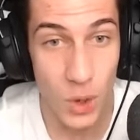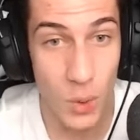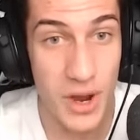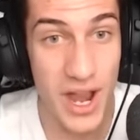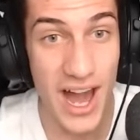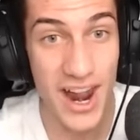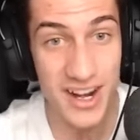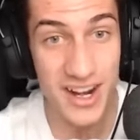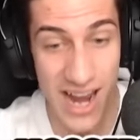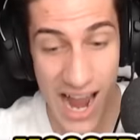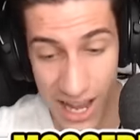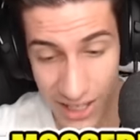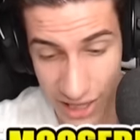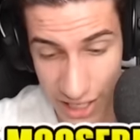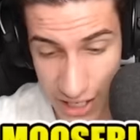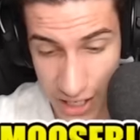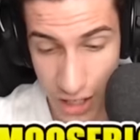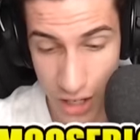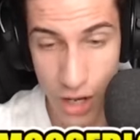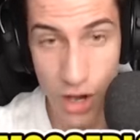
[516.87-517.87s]
We got it,
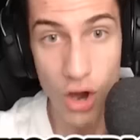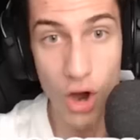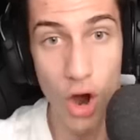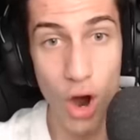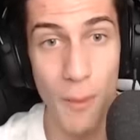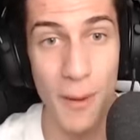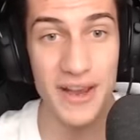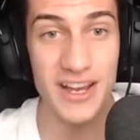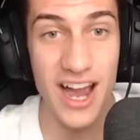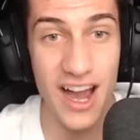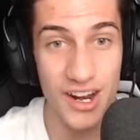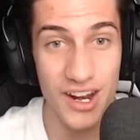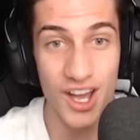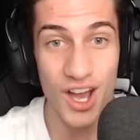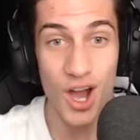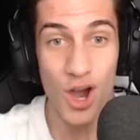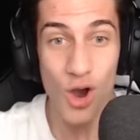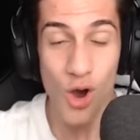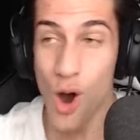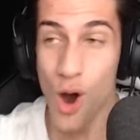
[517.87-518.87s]
Godly! Oh my god!
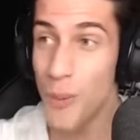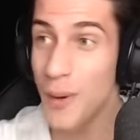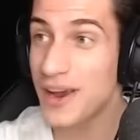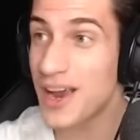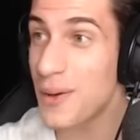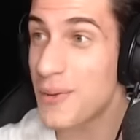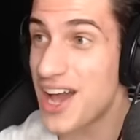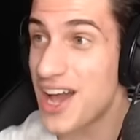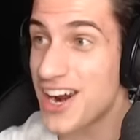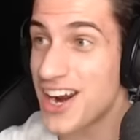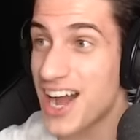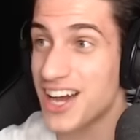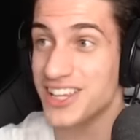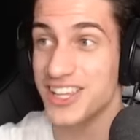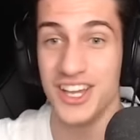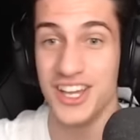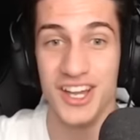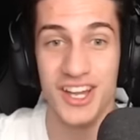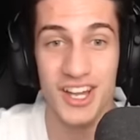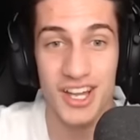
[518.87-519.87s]
Oh my god, we got a
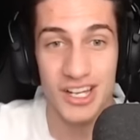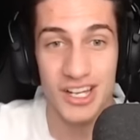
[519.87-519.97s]
godly!